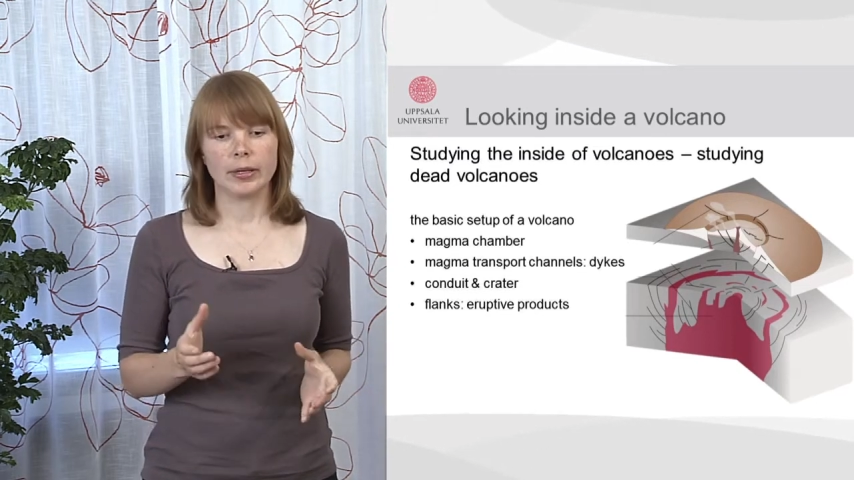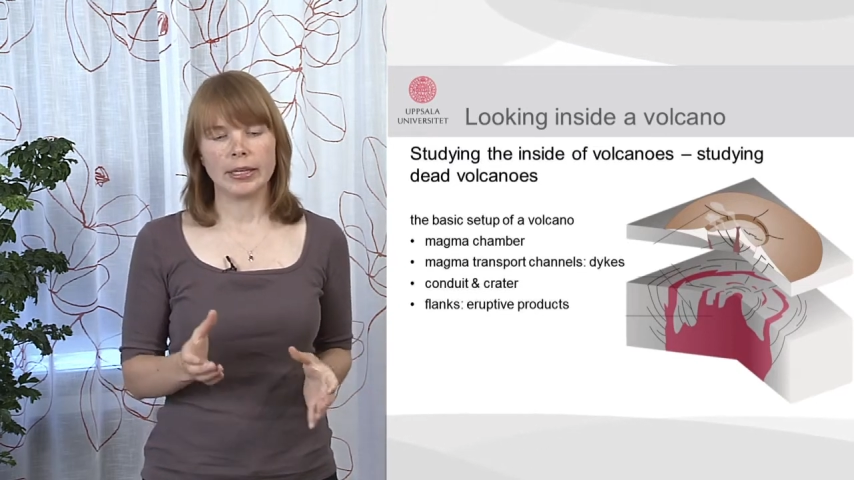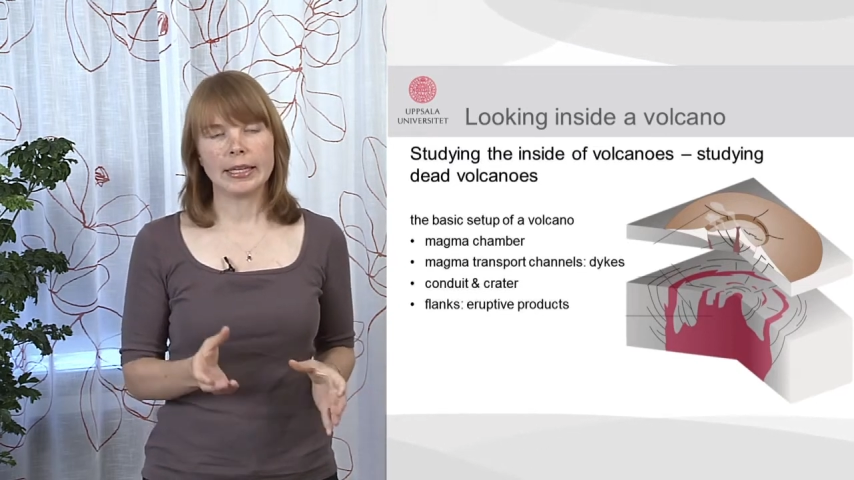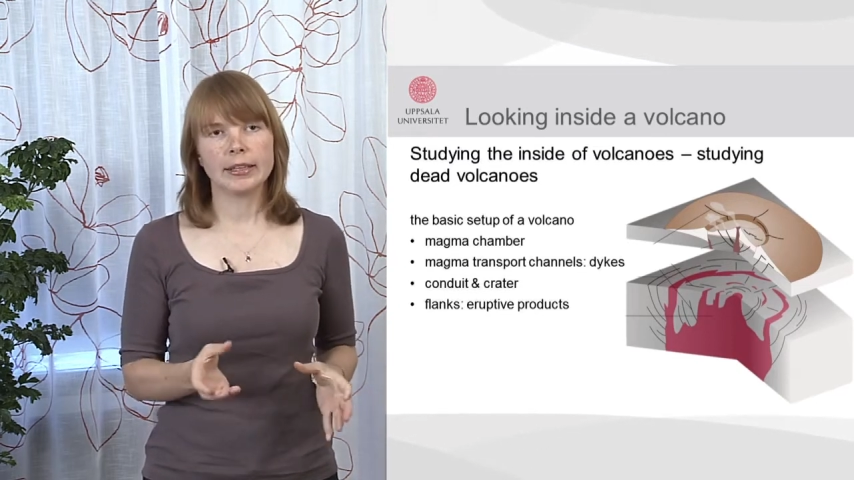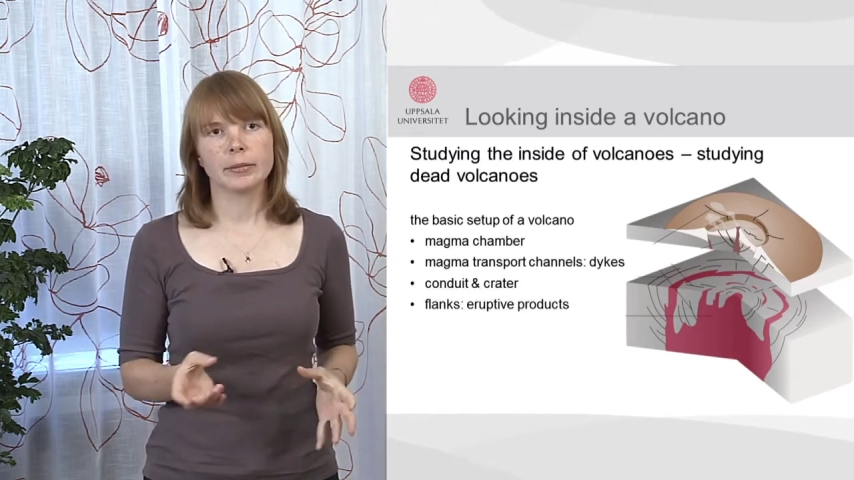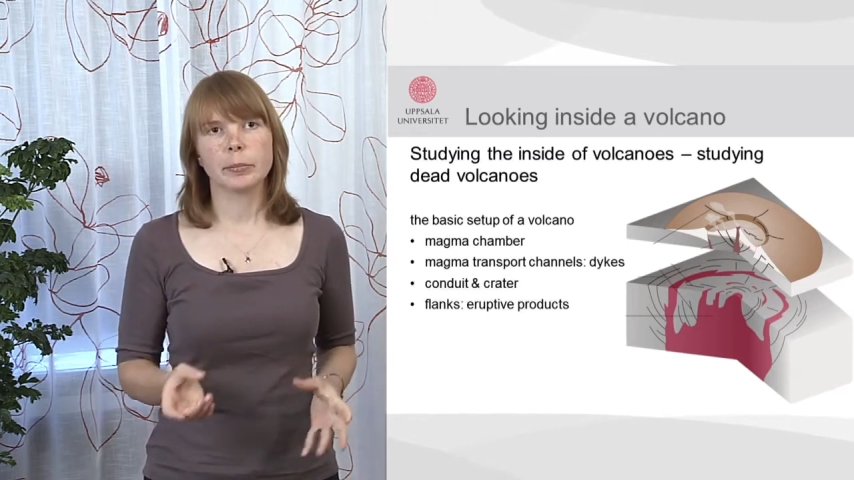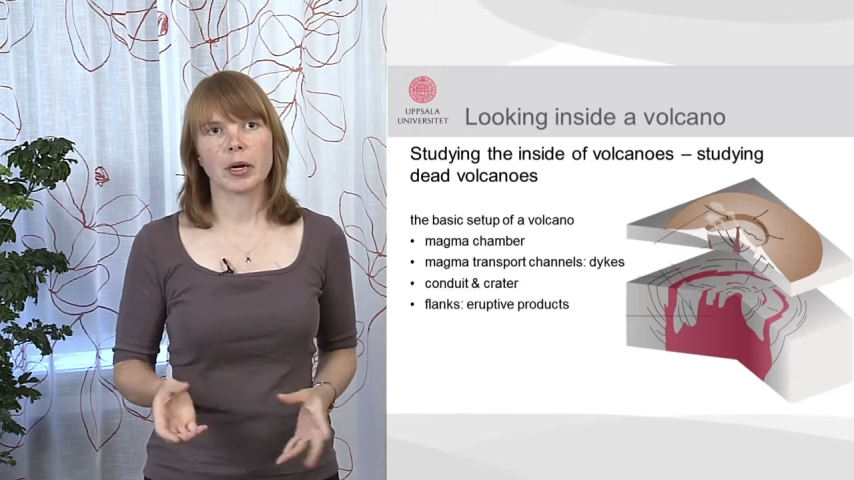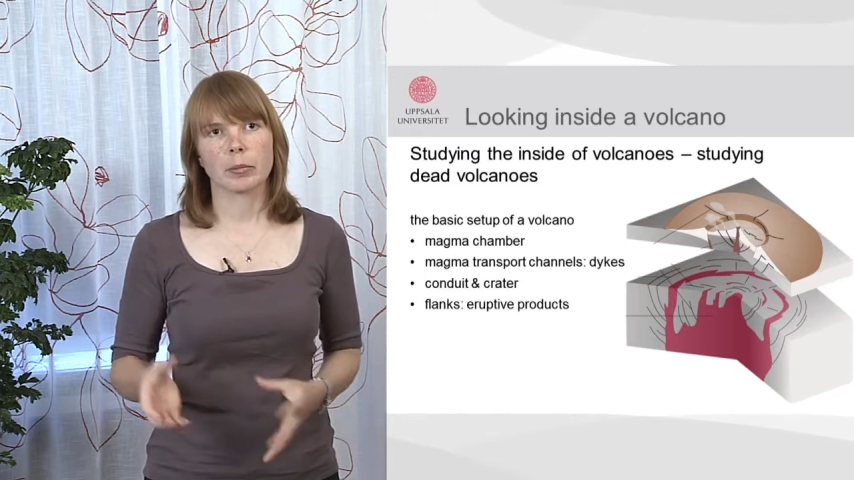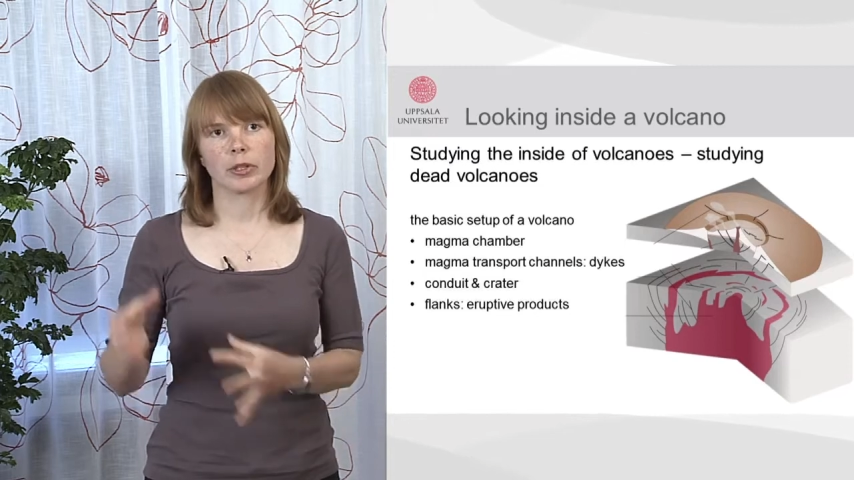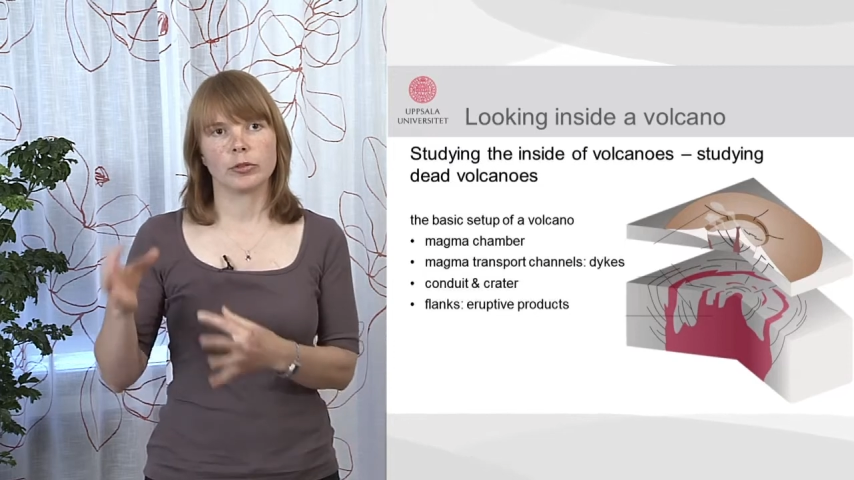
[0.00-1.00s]
lead
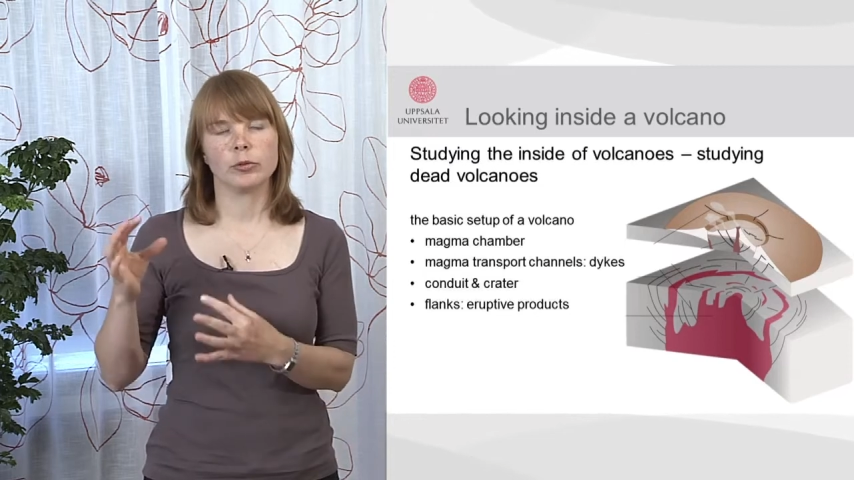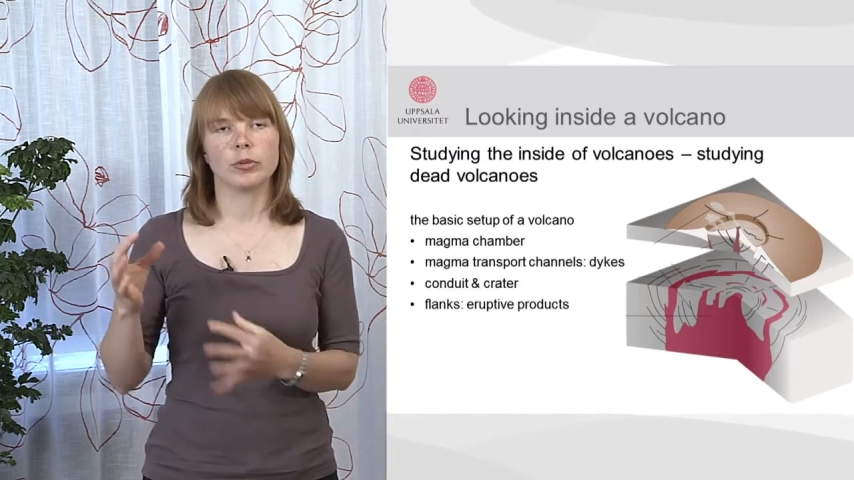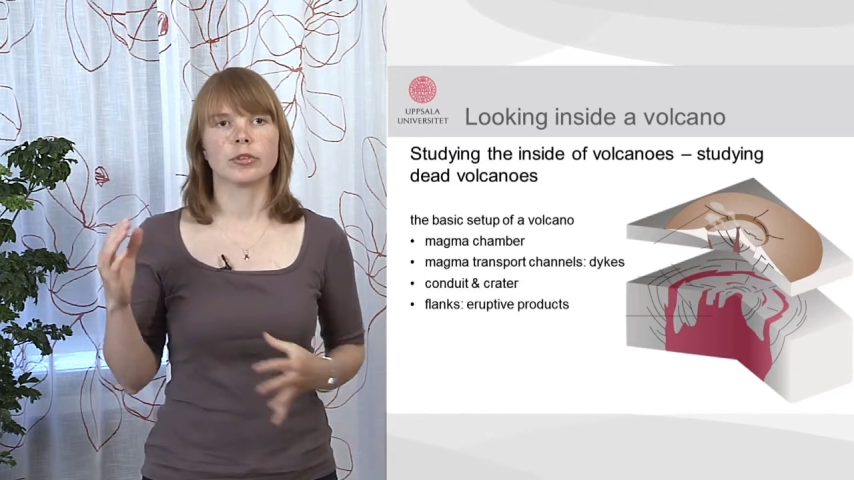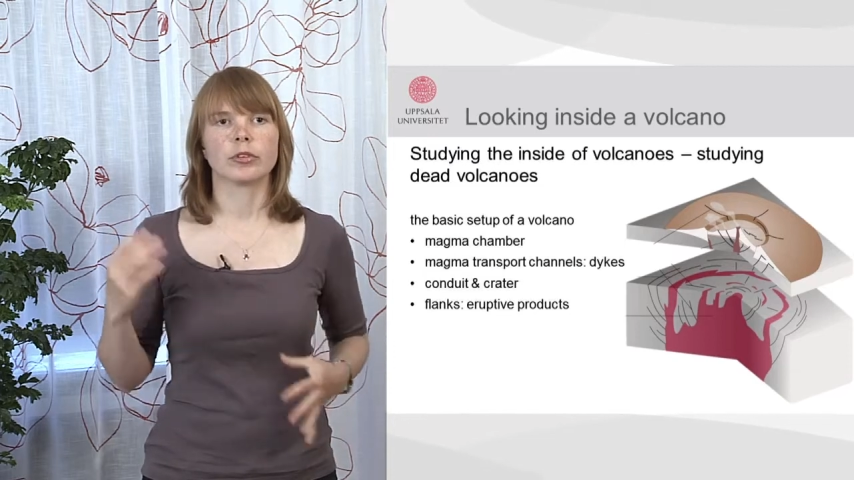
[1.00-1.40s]
magma to the